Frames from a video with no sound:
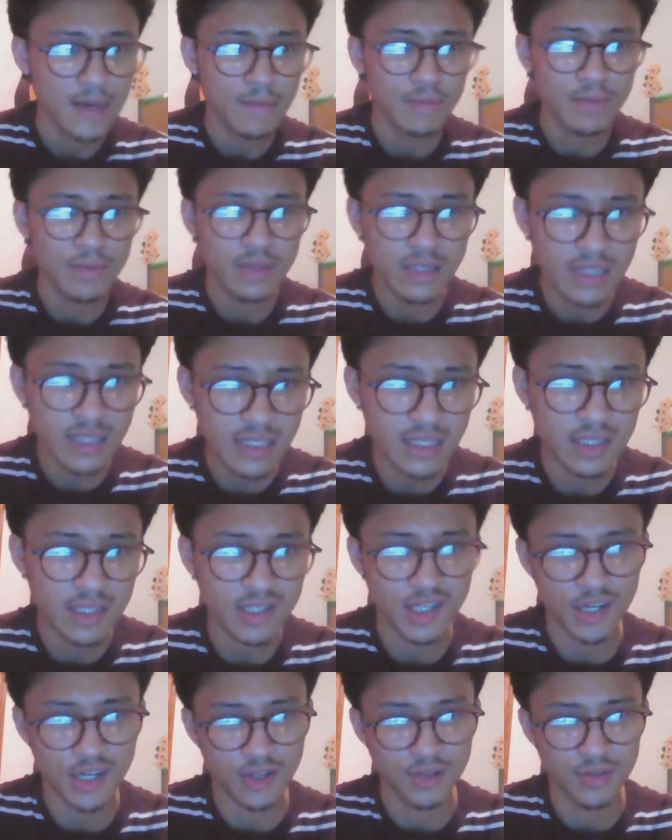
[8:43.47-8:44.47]
Please,
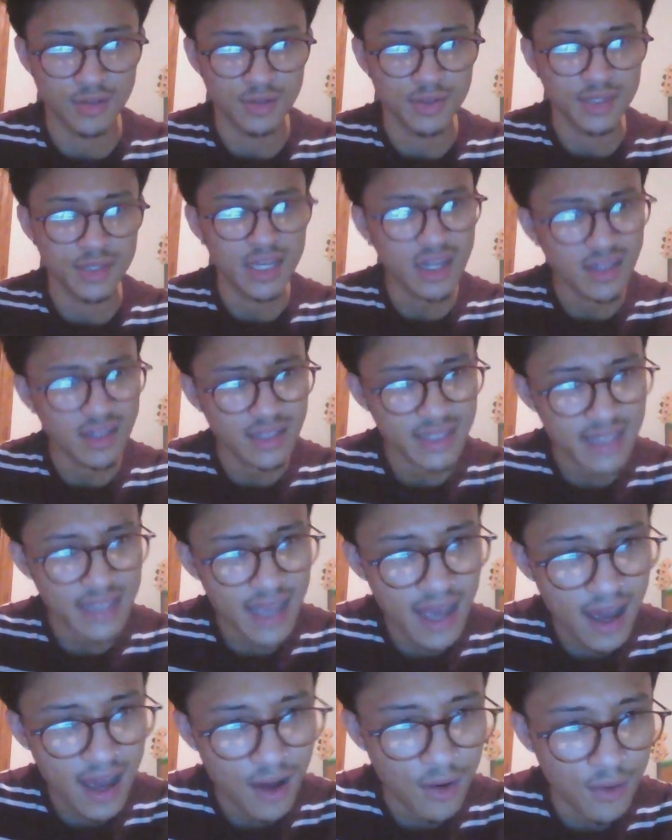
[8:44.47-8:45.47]
Gerald, tell us
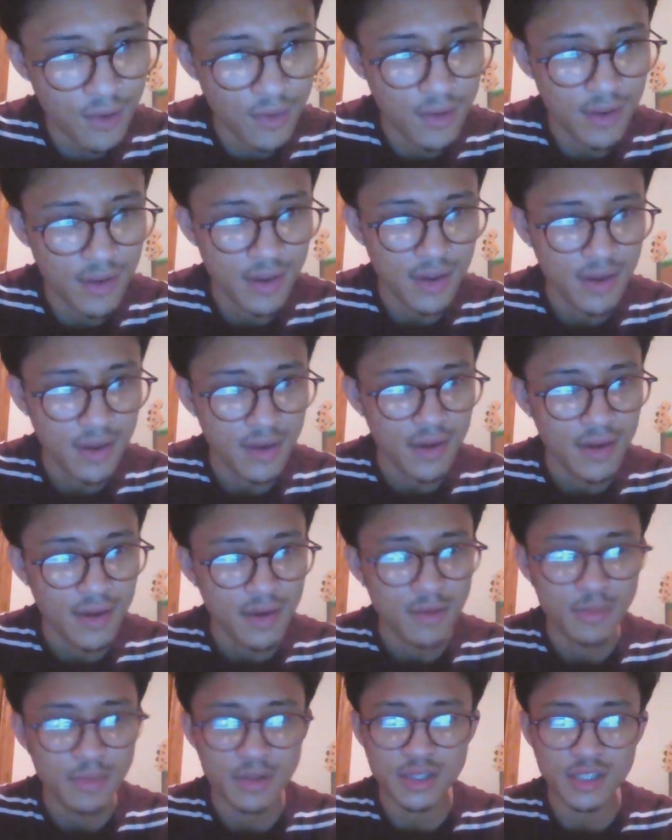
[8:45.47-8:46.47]
how.
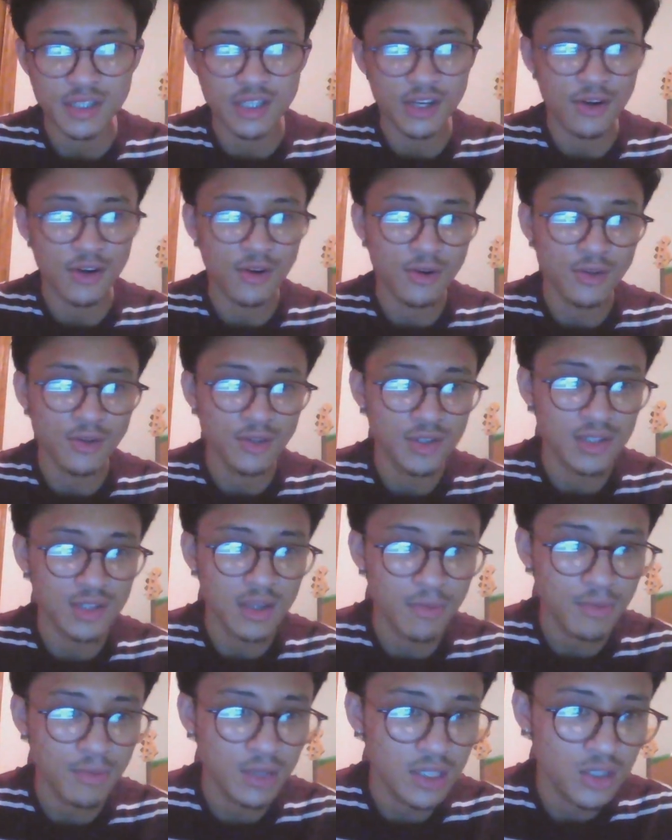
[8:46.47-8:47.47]
But Gerald
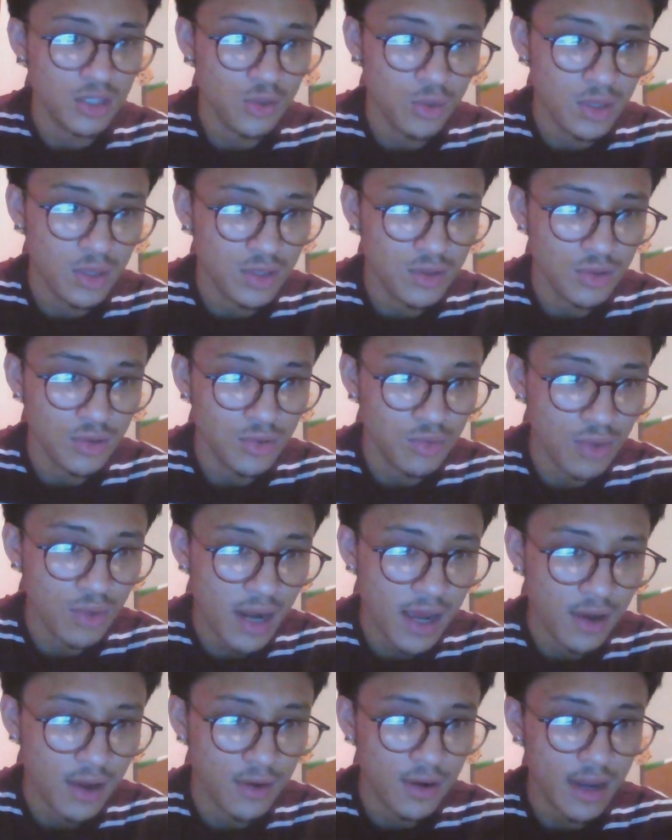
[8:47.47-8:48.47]
simply twizzled
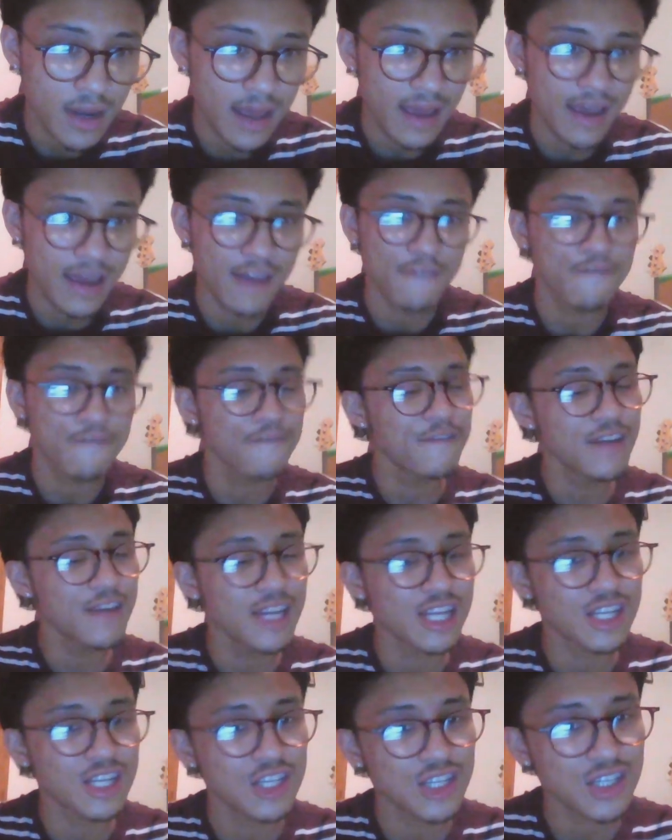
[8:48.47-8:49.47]
round and
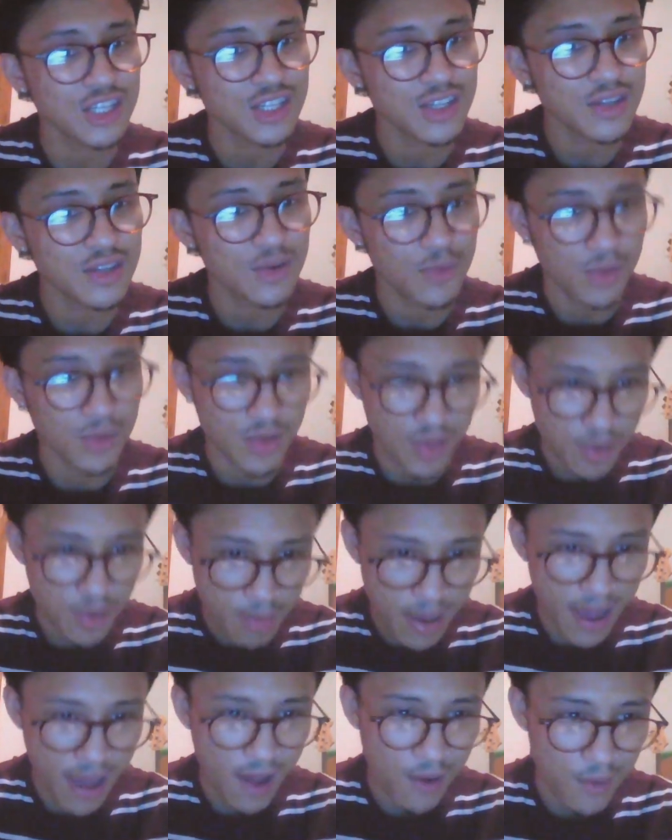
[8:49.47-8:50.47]
finished with a
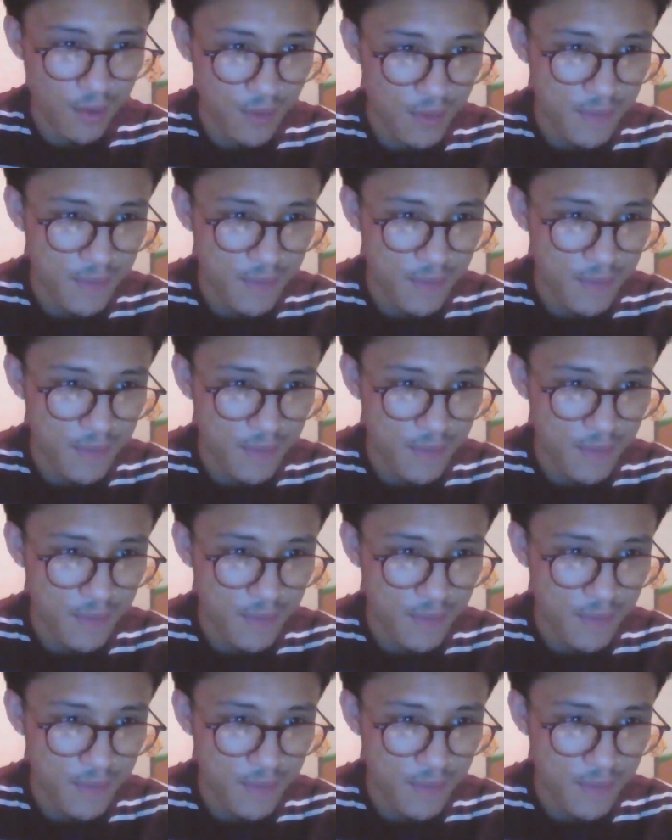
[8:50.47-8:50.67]
bow.